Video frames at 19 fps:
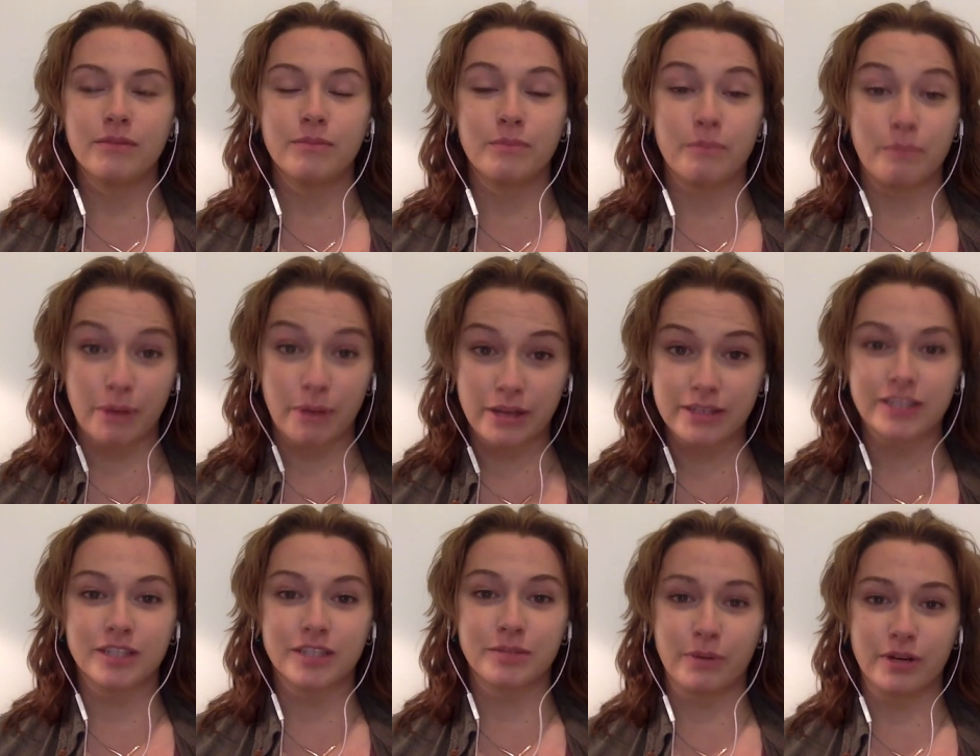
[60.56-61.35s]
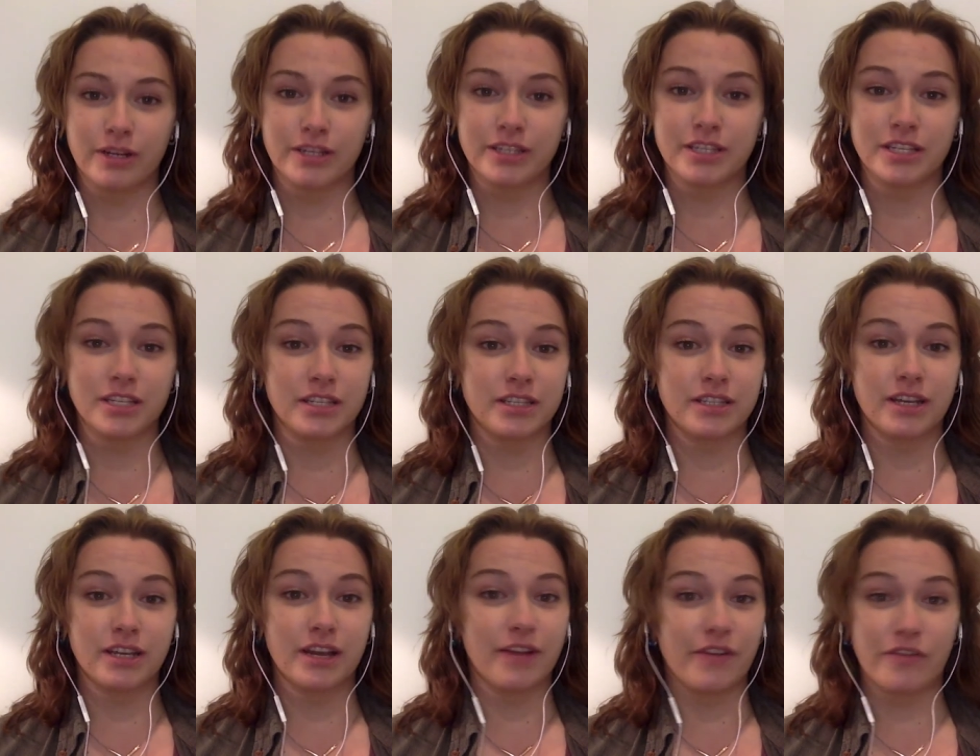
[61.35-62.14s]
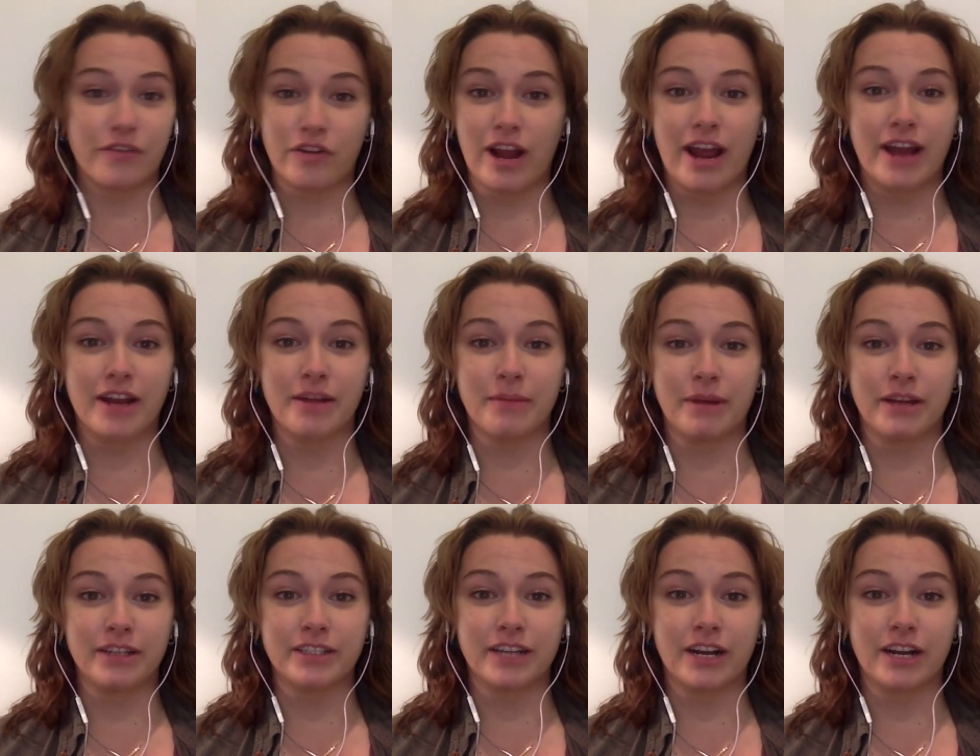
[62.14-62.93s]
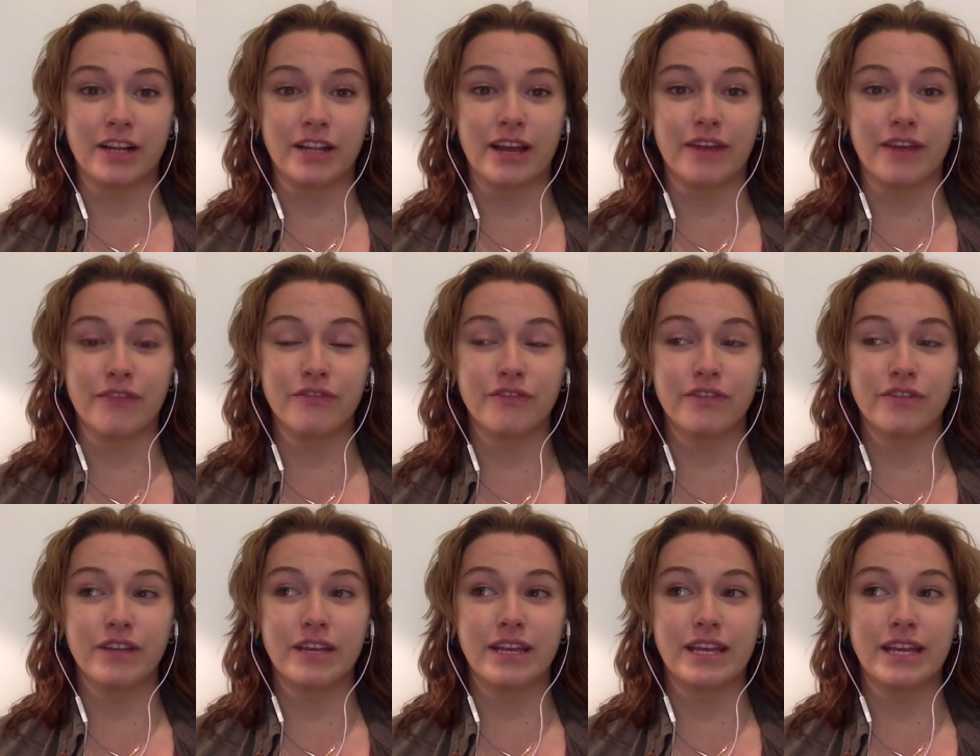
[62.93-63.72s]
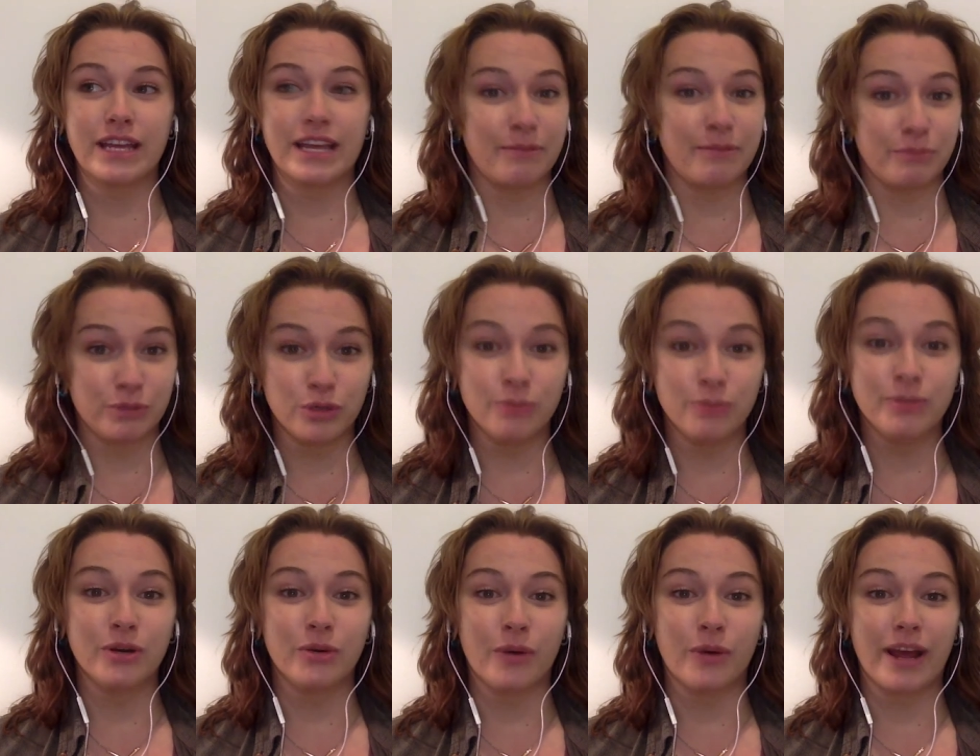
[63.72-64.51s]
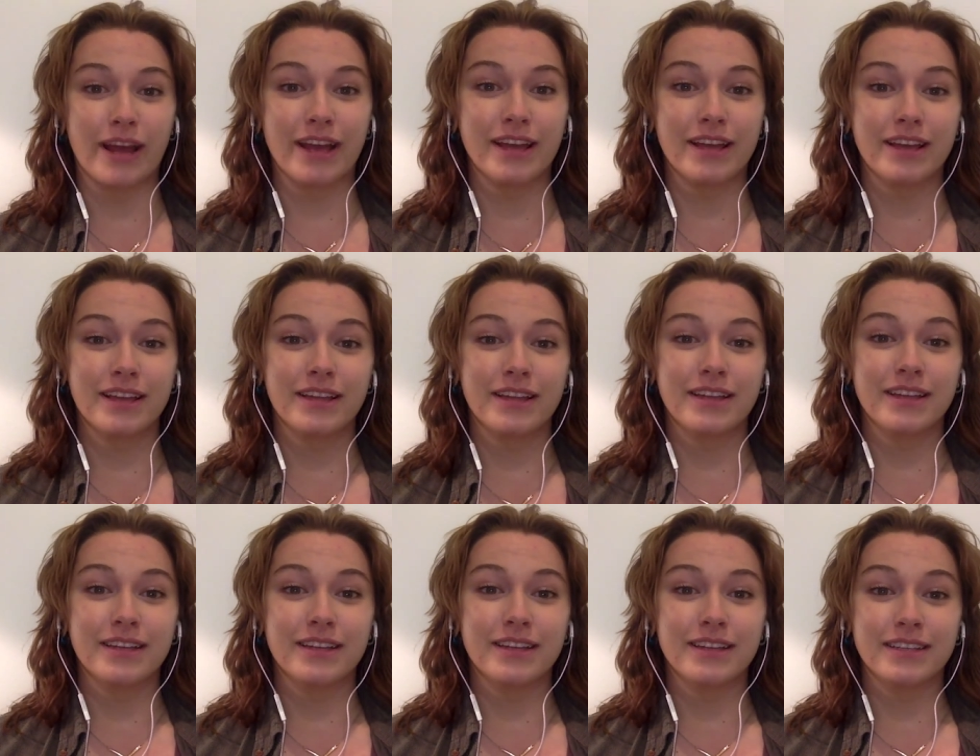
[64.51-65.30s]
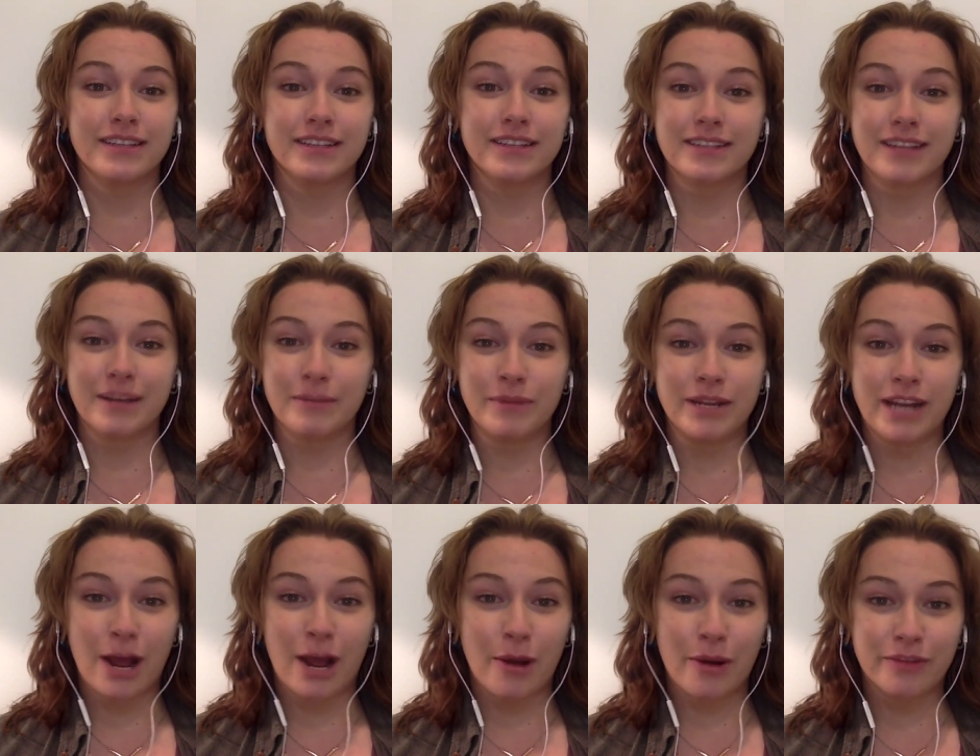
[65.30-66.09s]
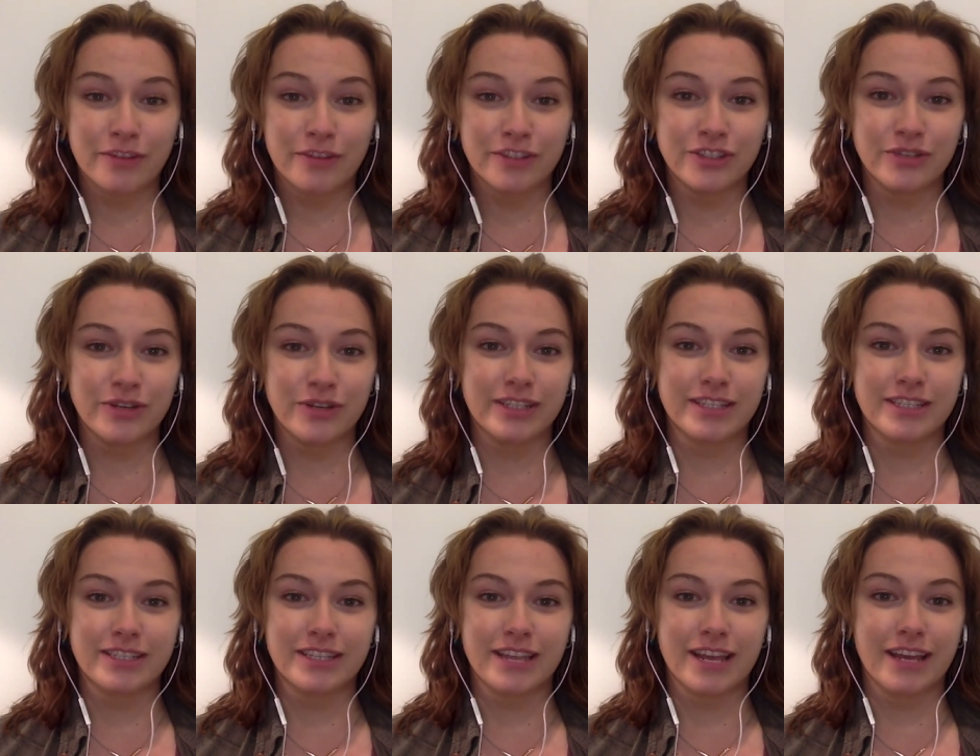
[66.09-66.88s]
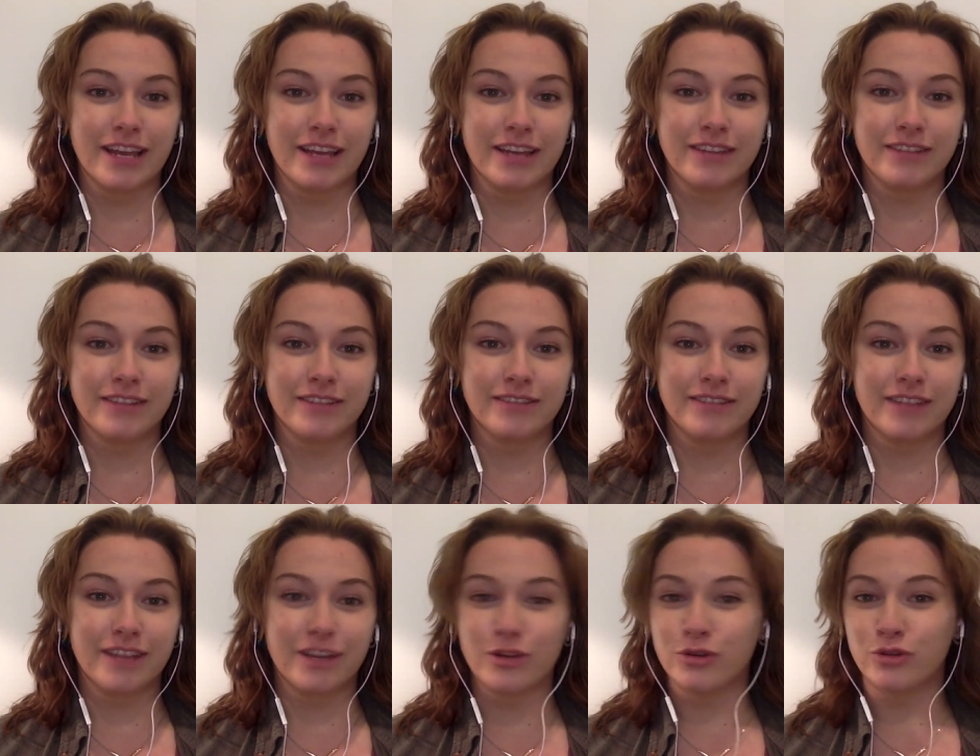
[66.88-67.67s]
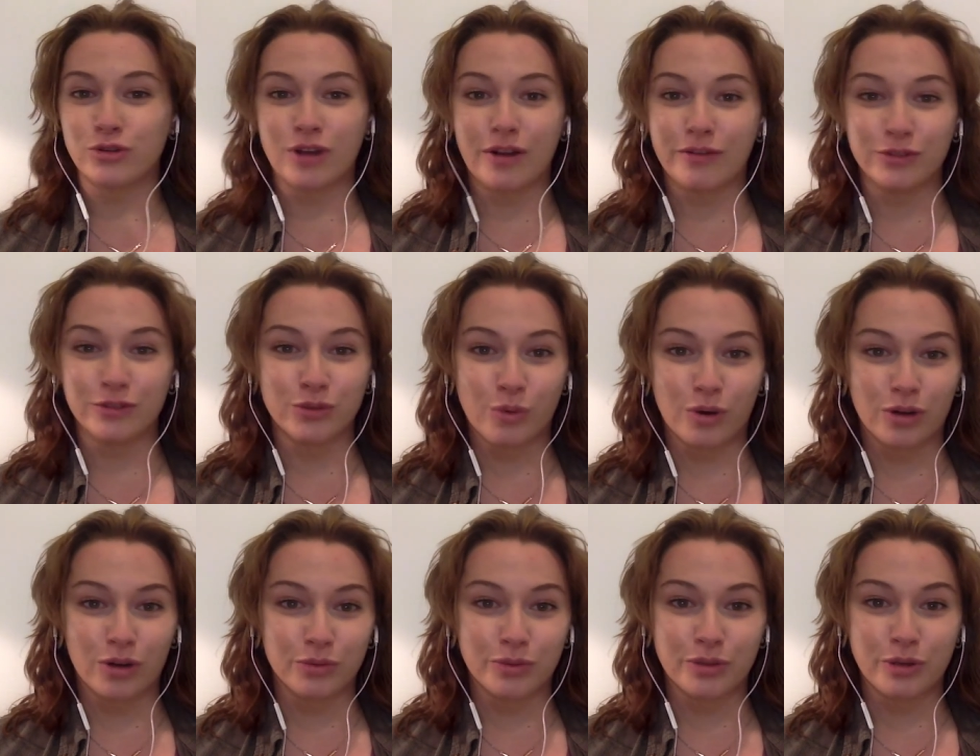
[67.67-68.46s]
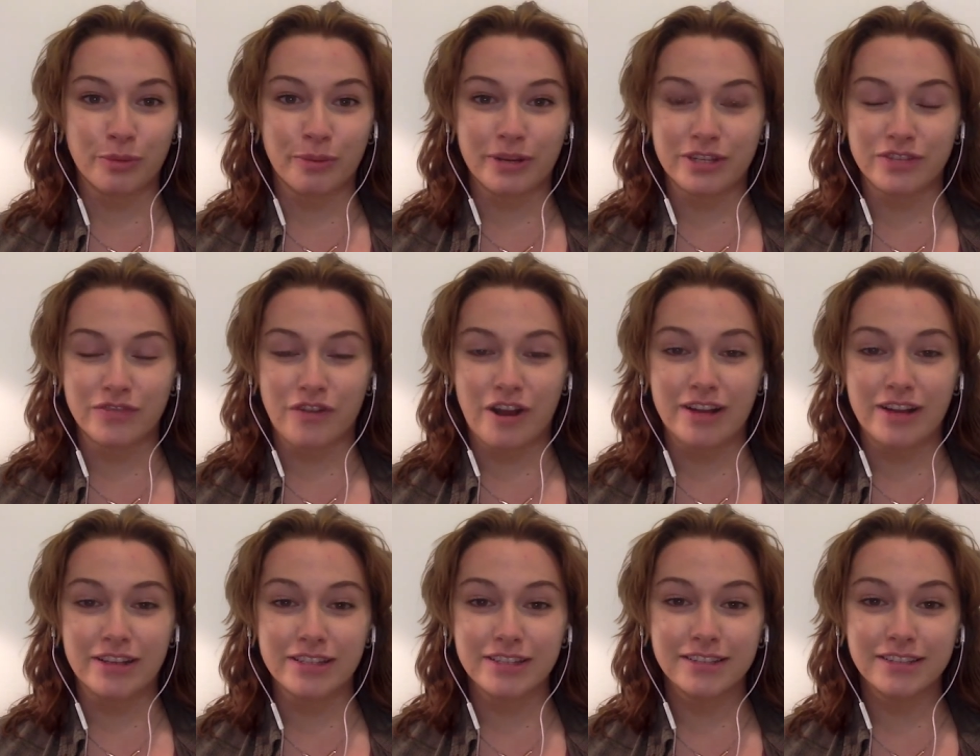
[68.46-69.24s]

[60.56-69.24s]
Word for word: Best experiences I've ever had in my entire life. It blew me away. I mean, how often do you get to say that you traveled the world with your best friends?